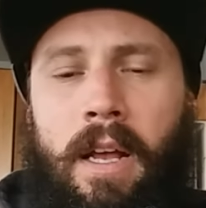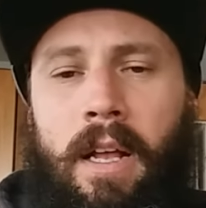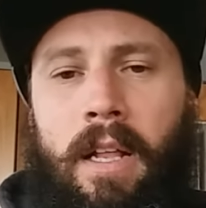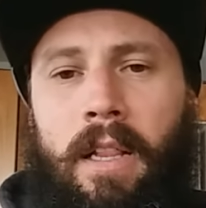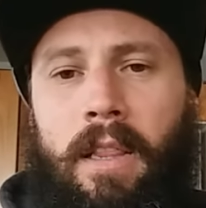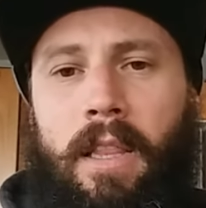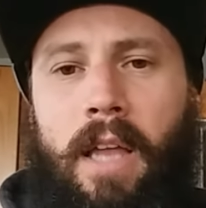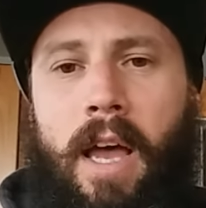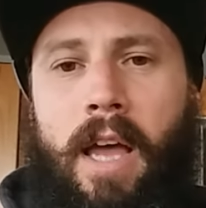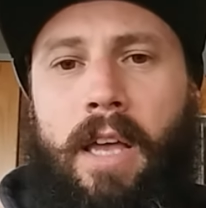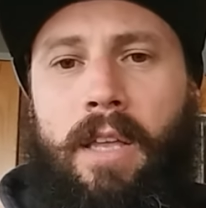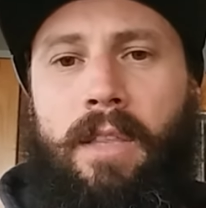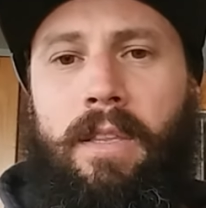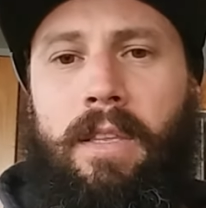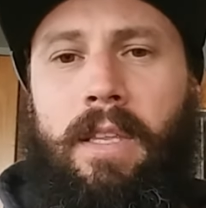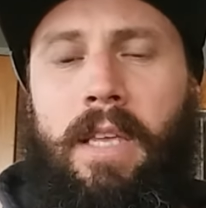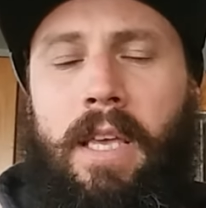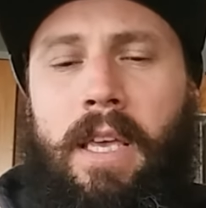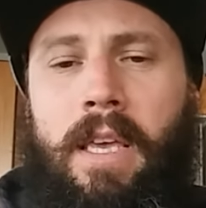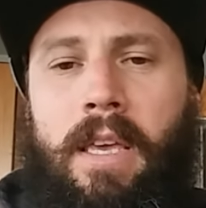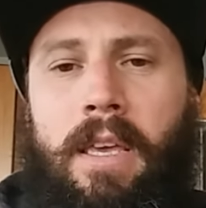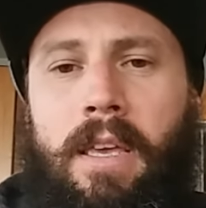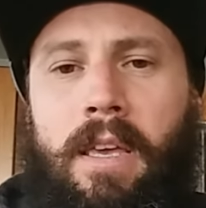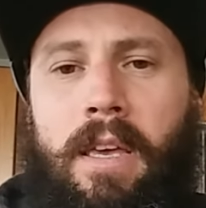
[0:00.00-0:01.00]
like
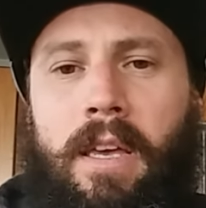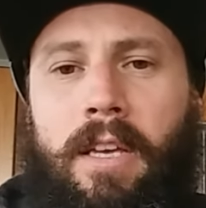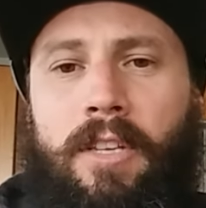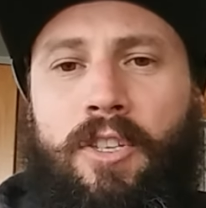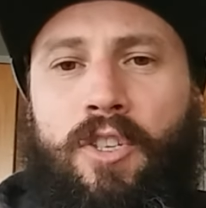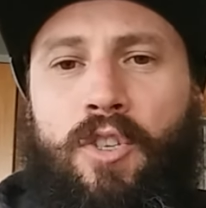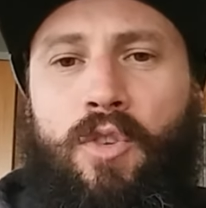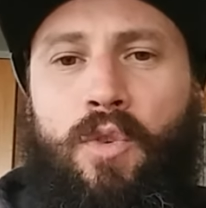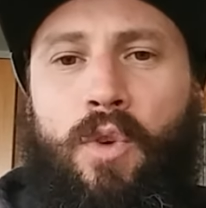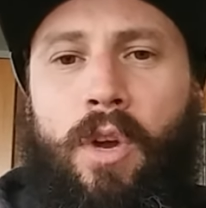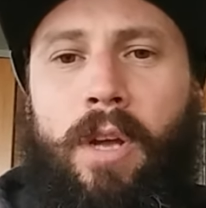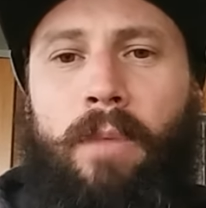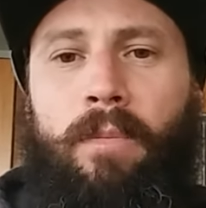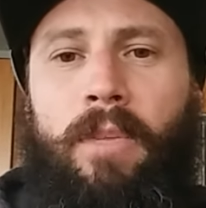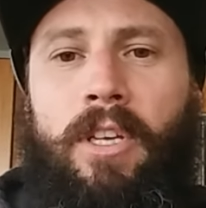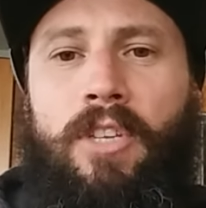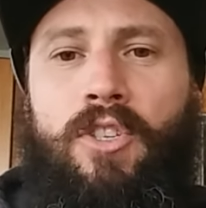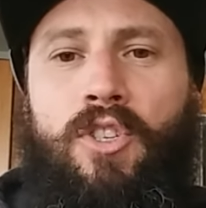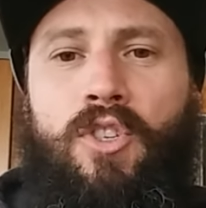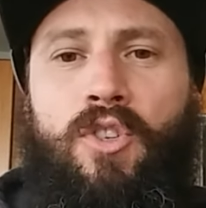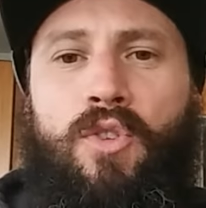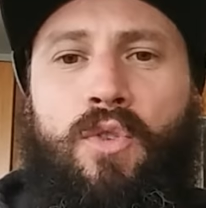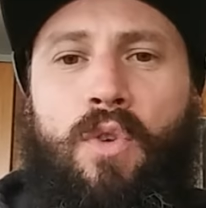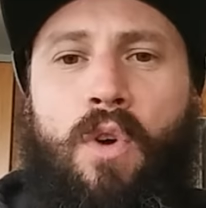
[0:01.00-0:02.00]
the extremely
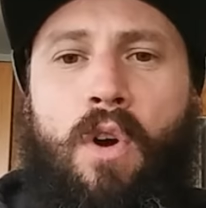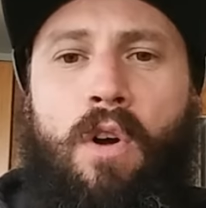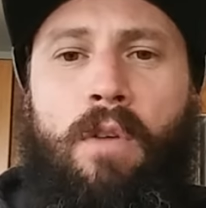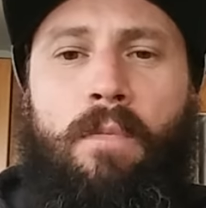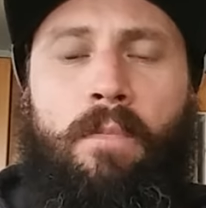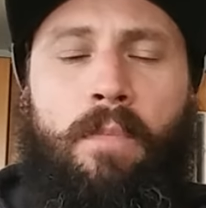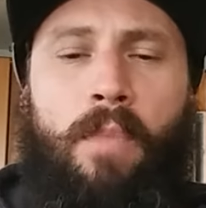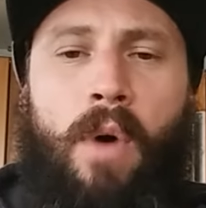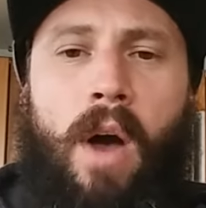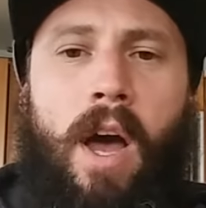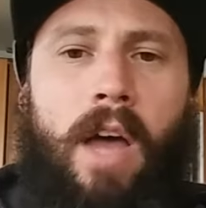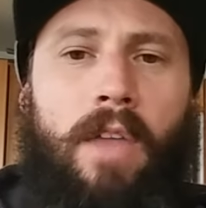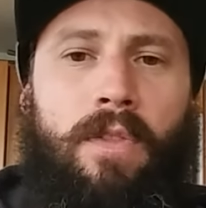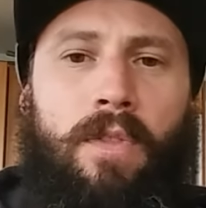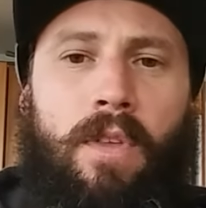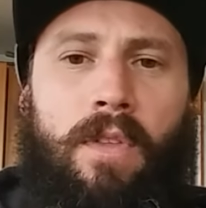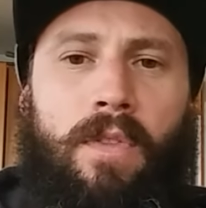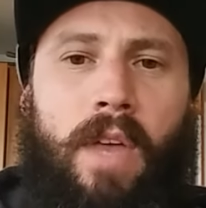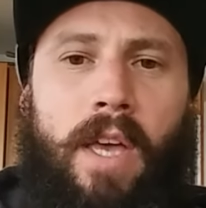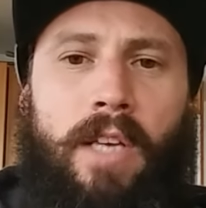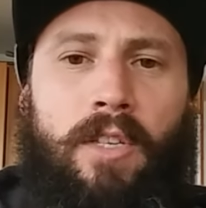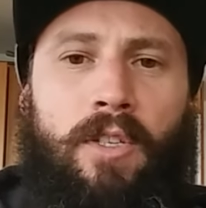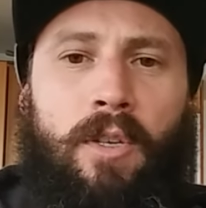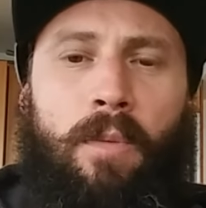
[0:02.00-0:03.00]
strong bite that
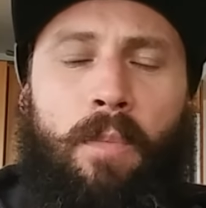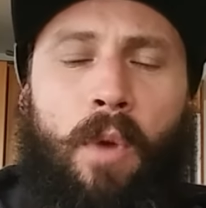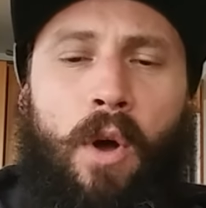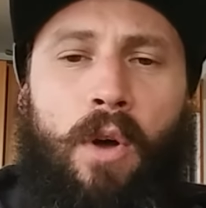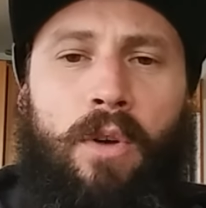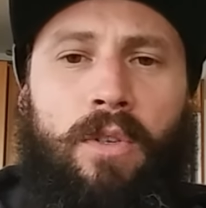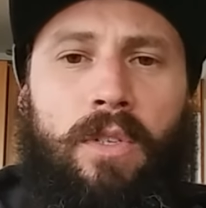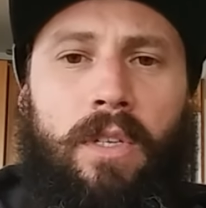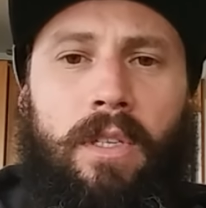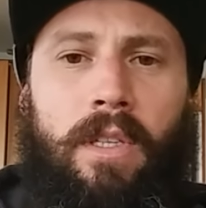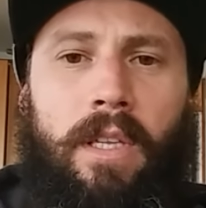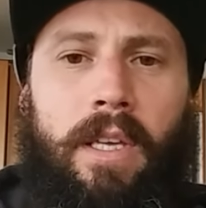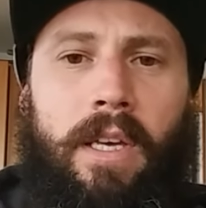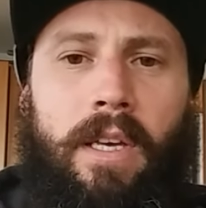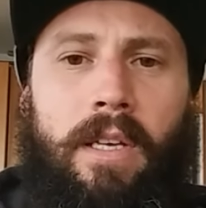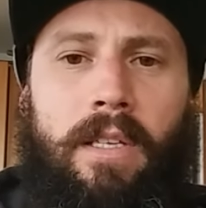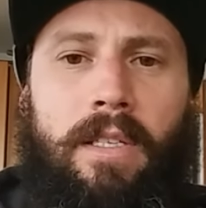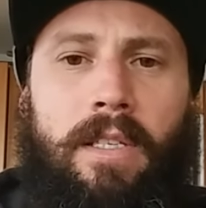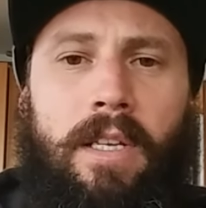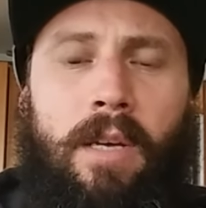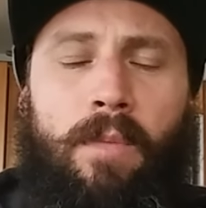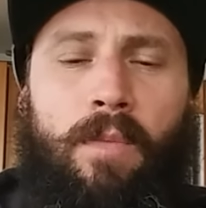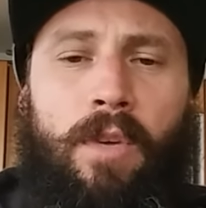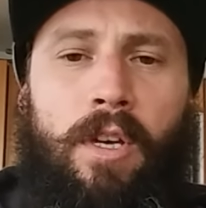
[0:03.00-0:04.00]
they supposedly
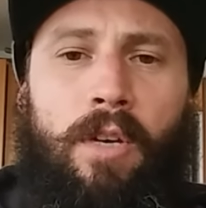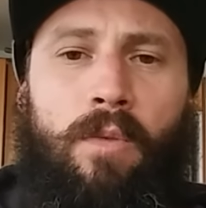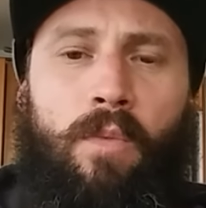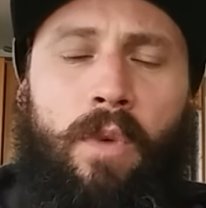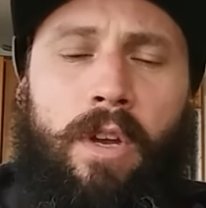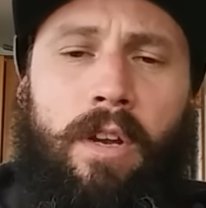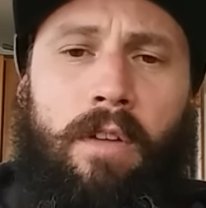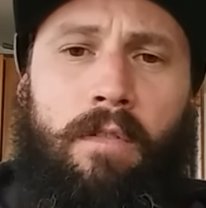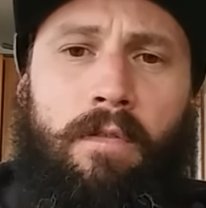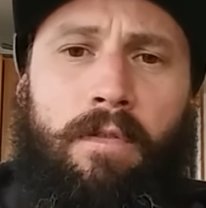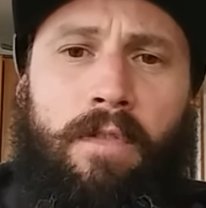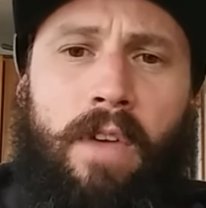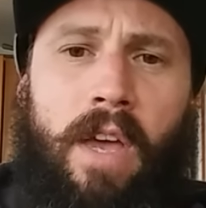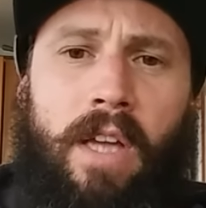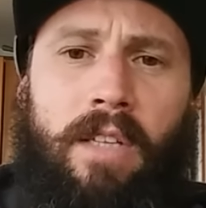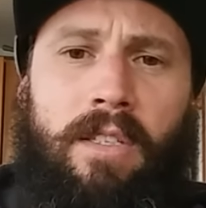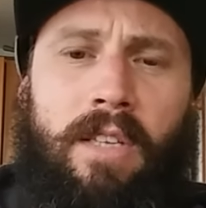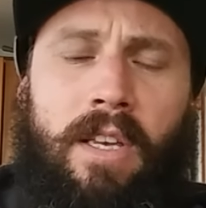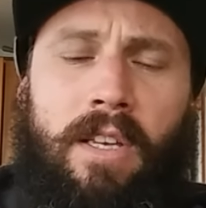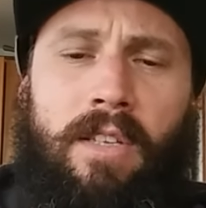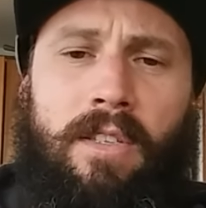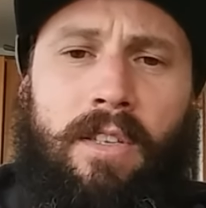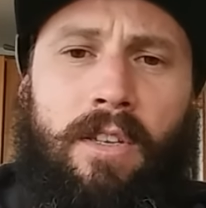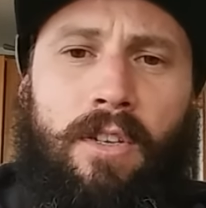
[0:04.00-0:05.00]
exhibit, when in fact
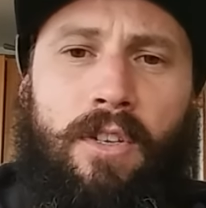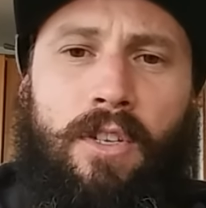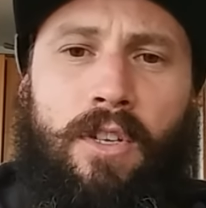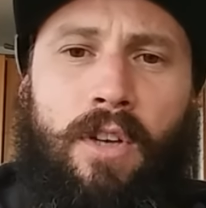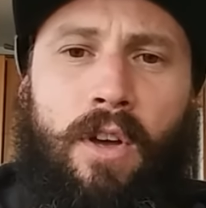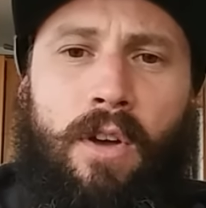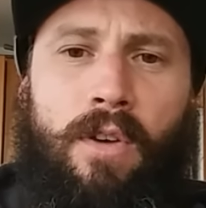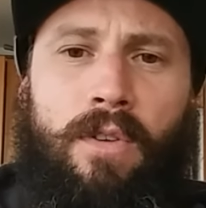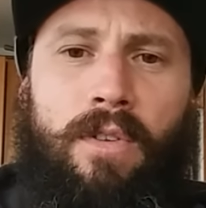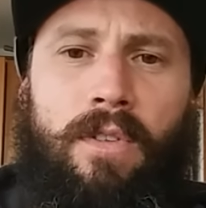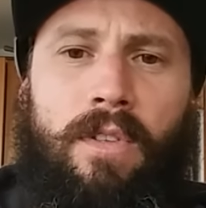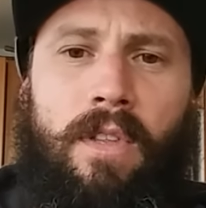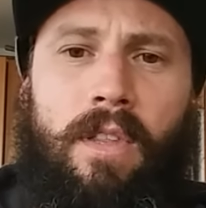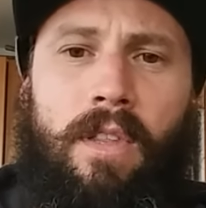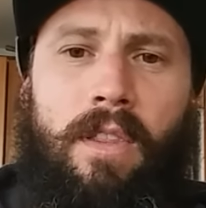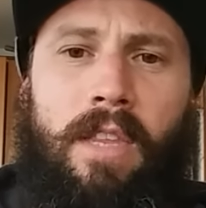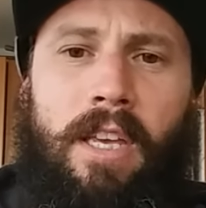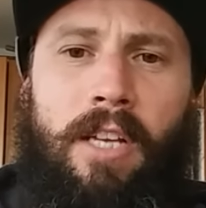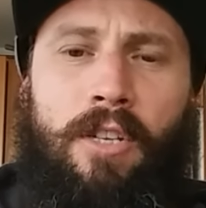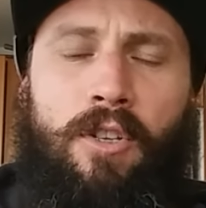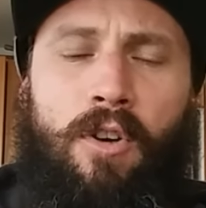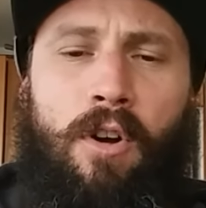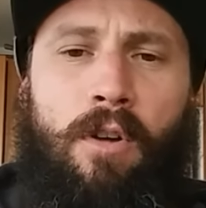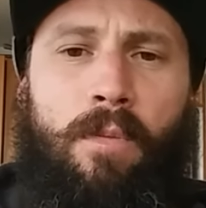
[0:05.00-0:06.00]
testing shows that
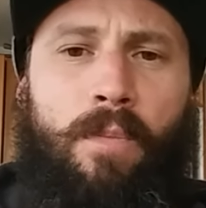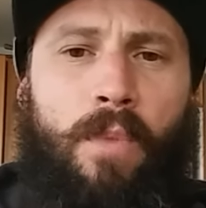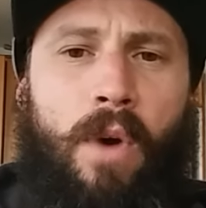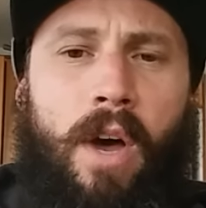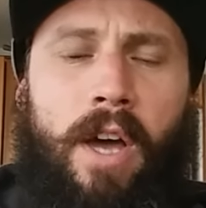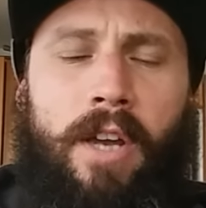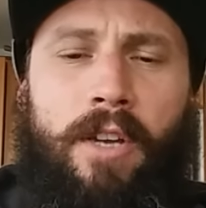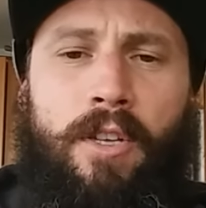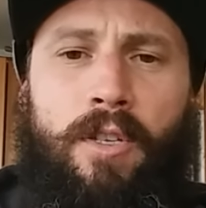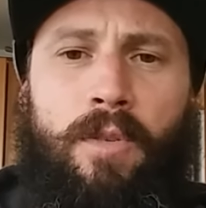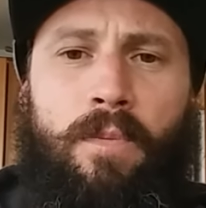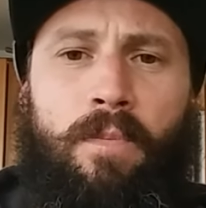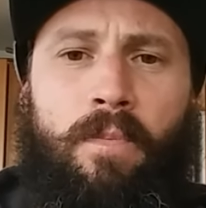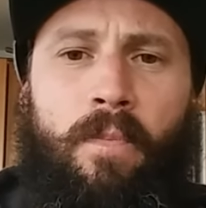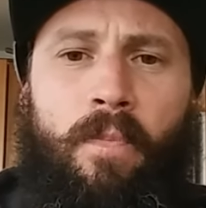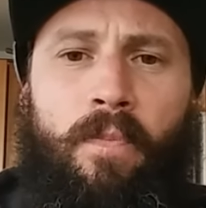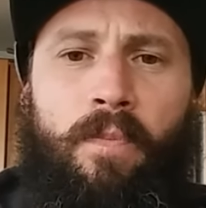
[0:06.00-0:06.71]
their dog bite is